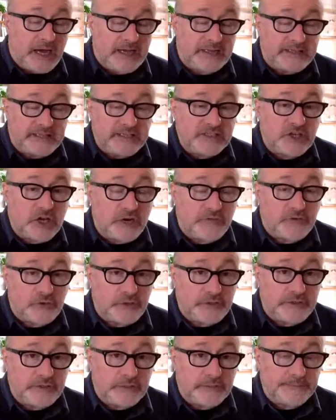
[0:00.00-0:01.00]
I
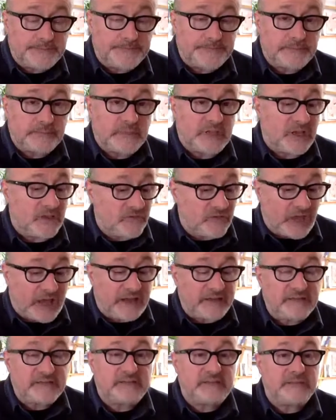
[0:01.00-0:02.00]
discovered
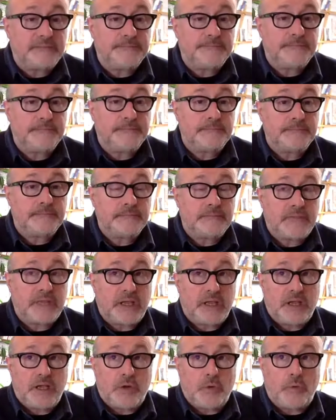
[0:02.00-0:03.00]
that
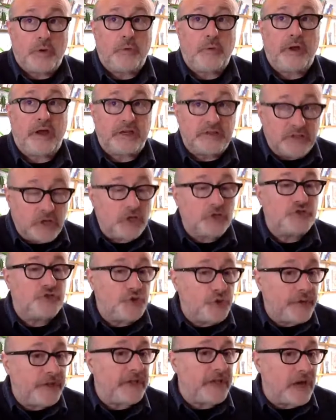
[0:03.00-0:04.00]
we were
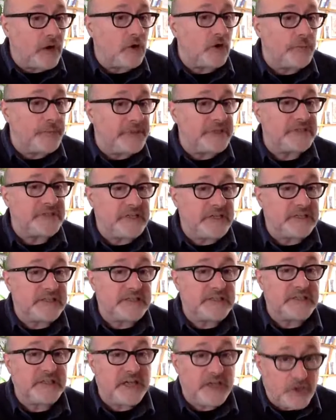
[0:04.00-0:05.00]
not doing our
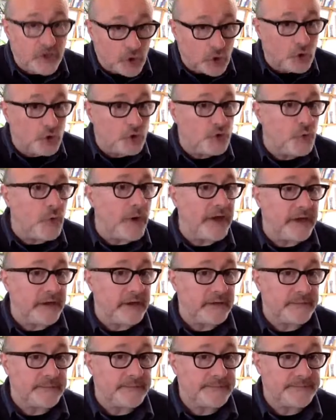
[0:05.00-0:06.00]
business in the good
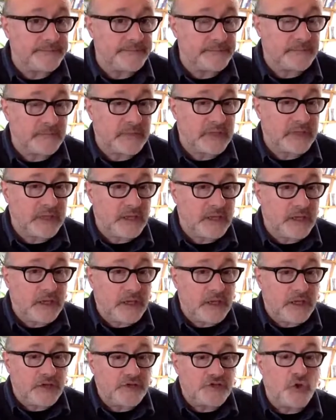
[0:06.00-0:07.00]
way.
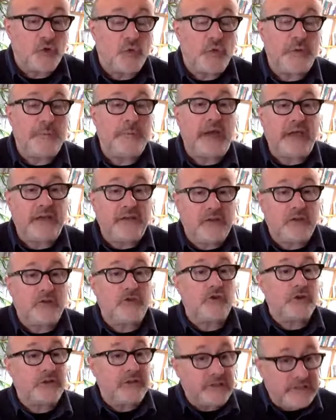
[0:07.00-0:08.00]
So we
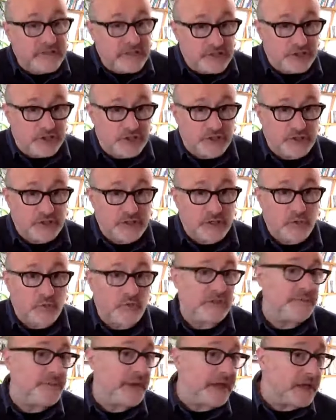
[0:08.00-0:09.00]
made the decision
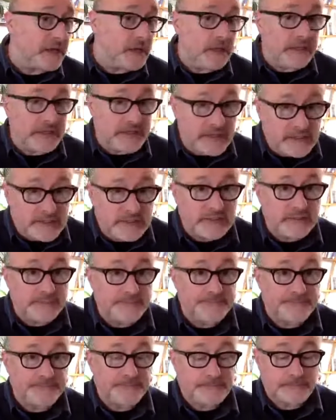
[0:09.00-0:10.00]
with my
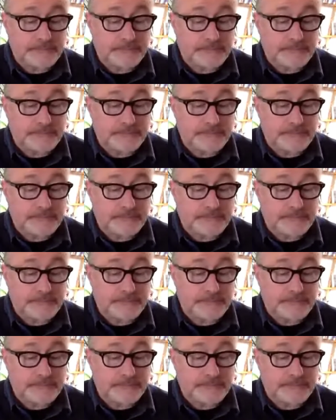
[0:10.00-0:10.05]
colleagues